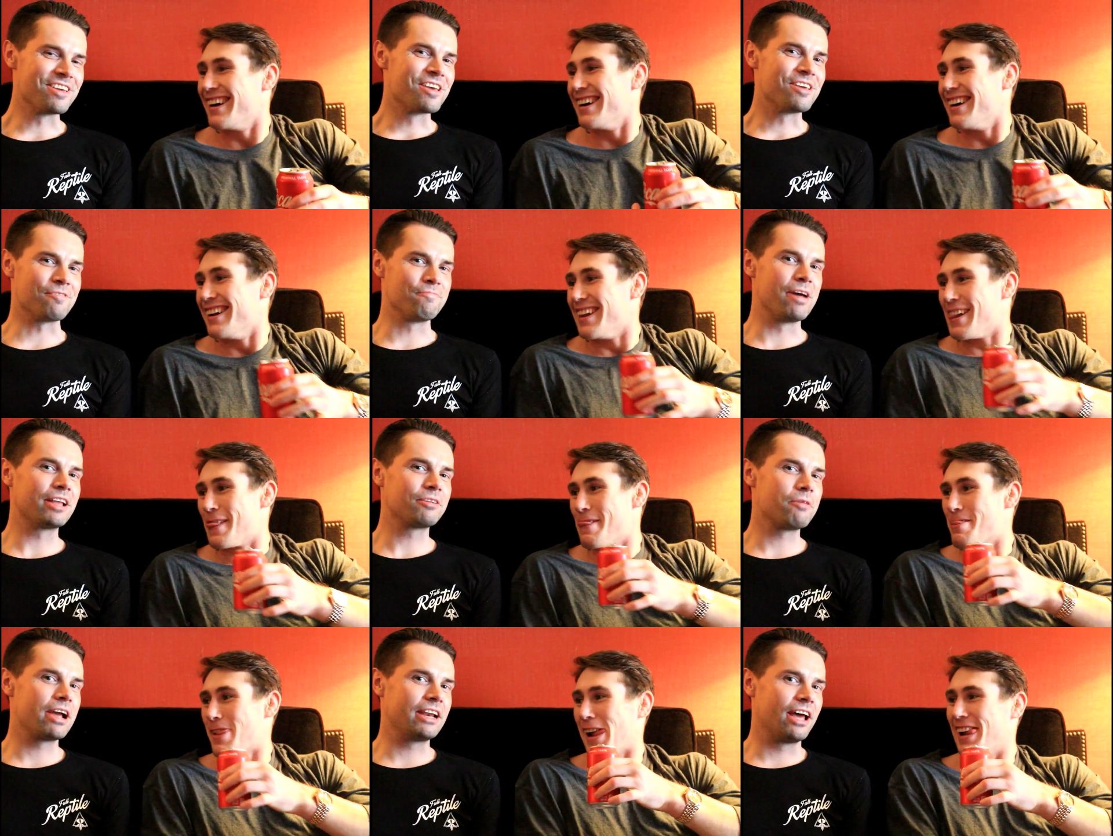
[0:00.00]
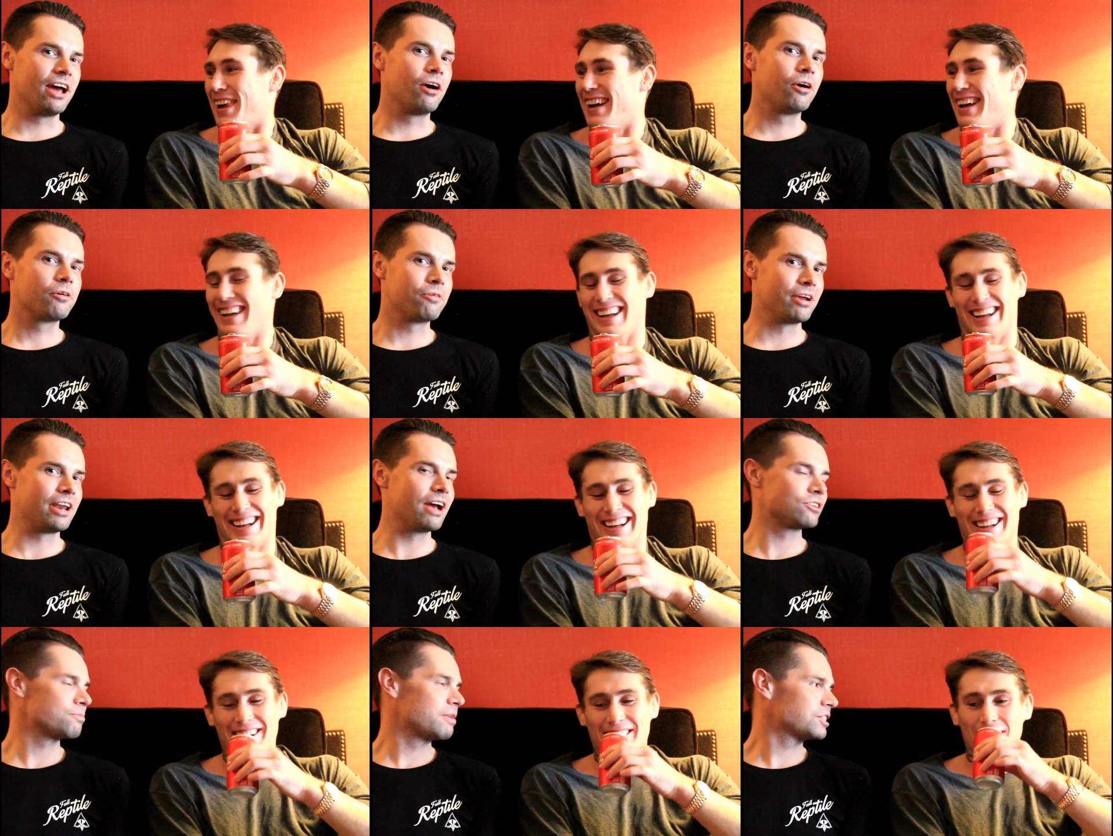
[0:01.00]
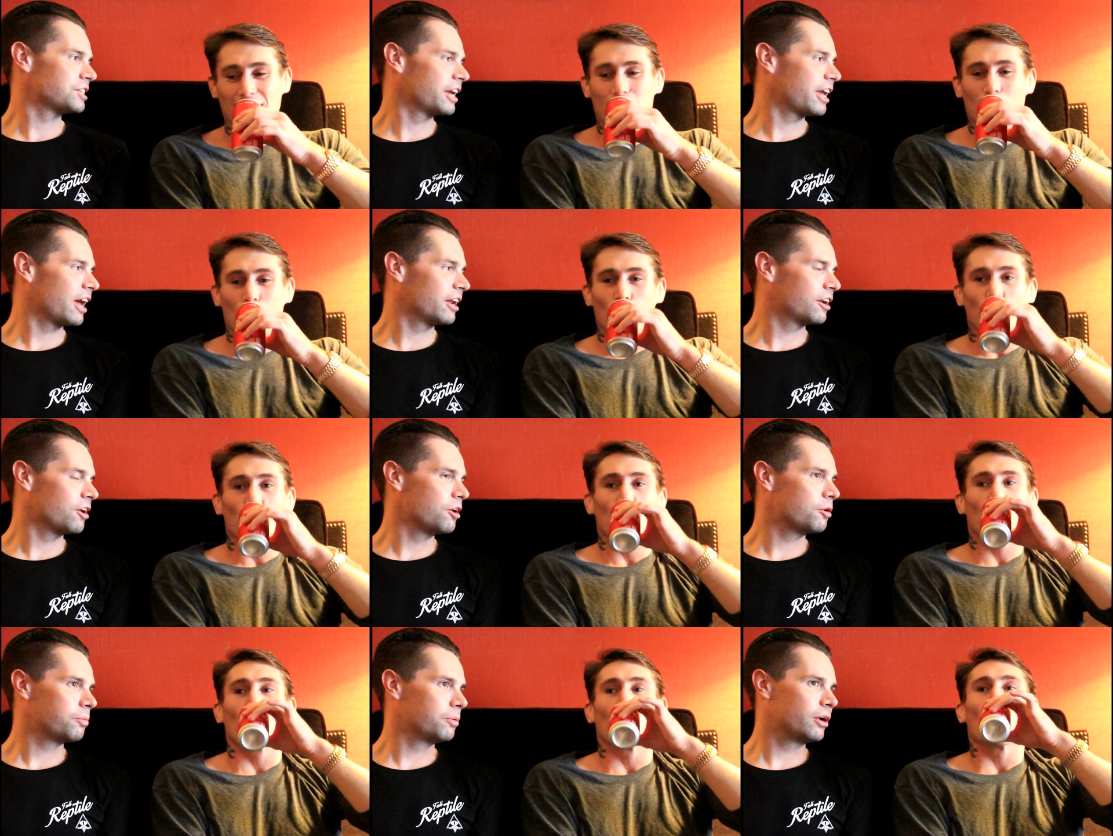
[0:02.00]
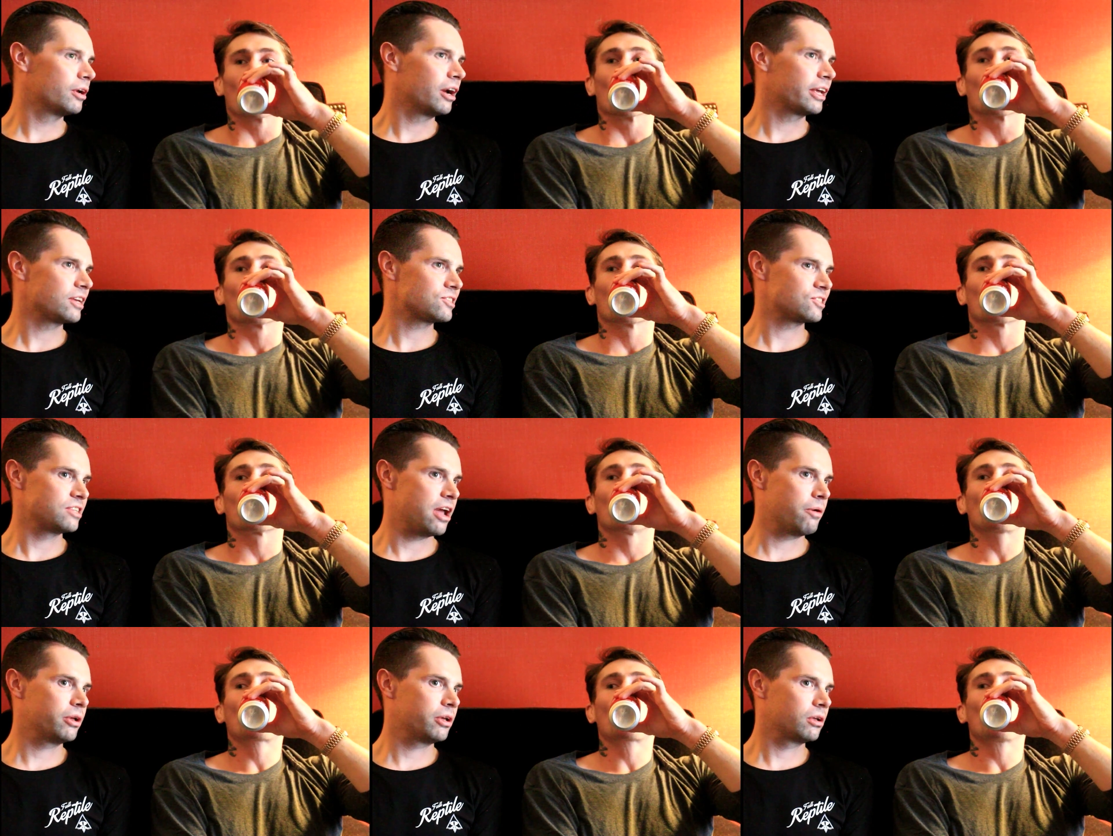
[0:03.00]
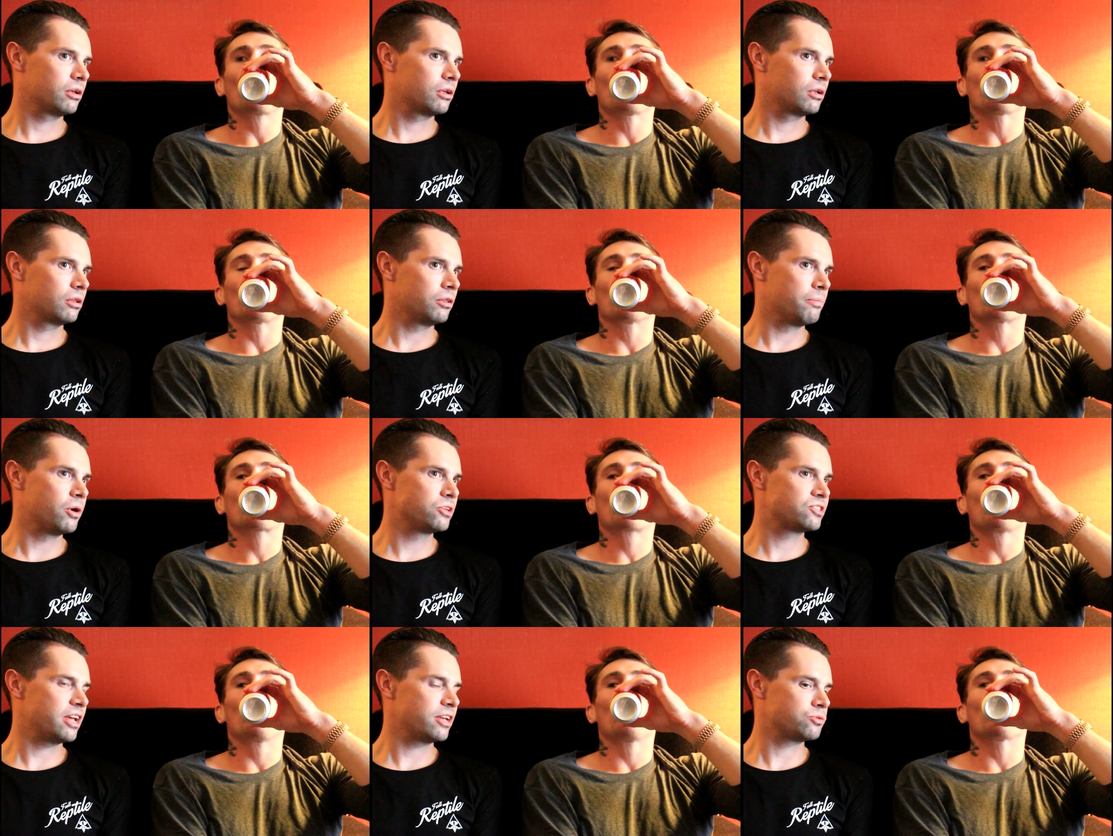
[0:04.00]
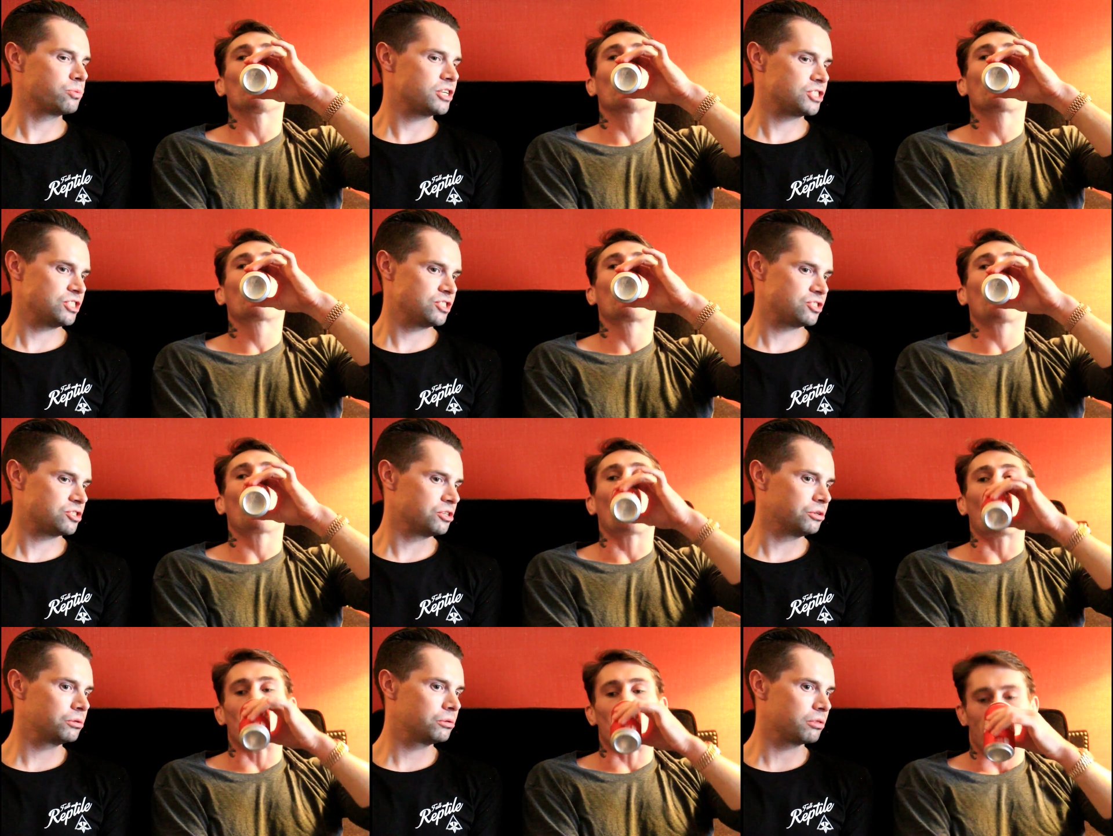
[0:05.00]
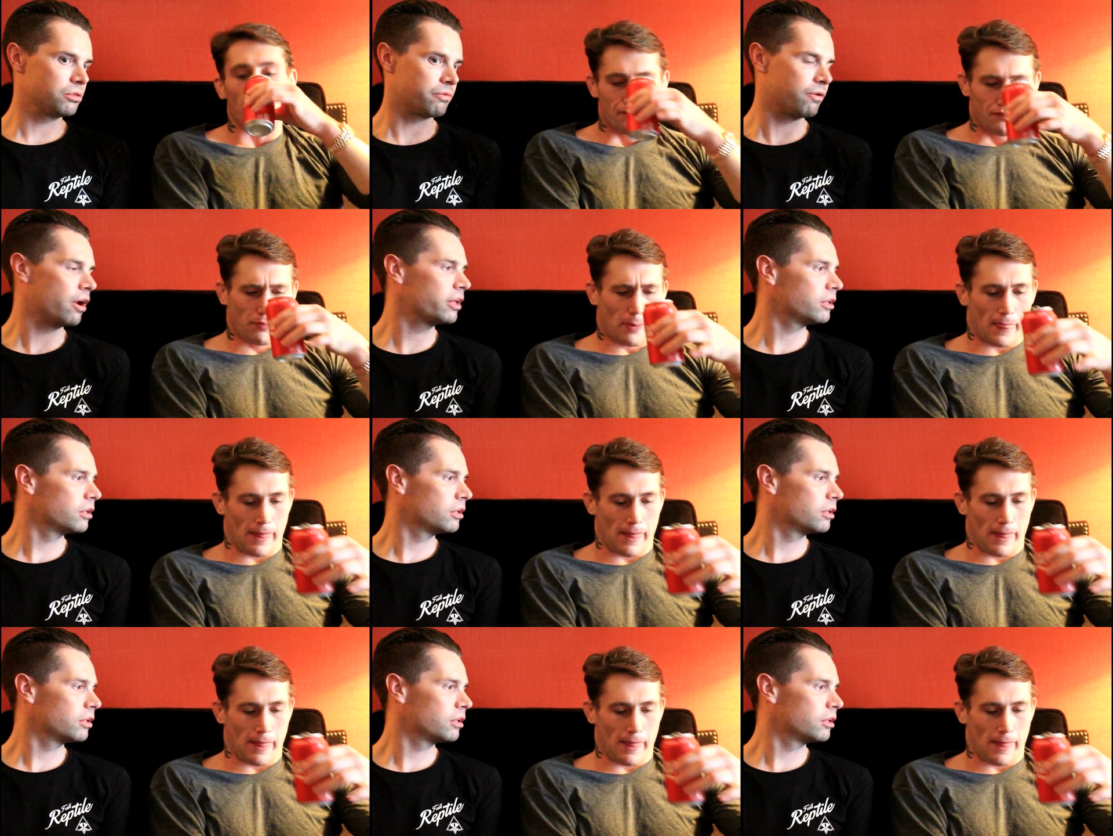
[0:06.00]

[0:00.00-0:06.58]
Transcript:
Speaker 1: You've made the way now. We're now smashing a can of Coke, but I guess now it the mindset switches to the fight.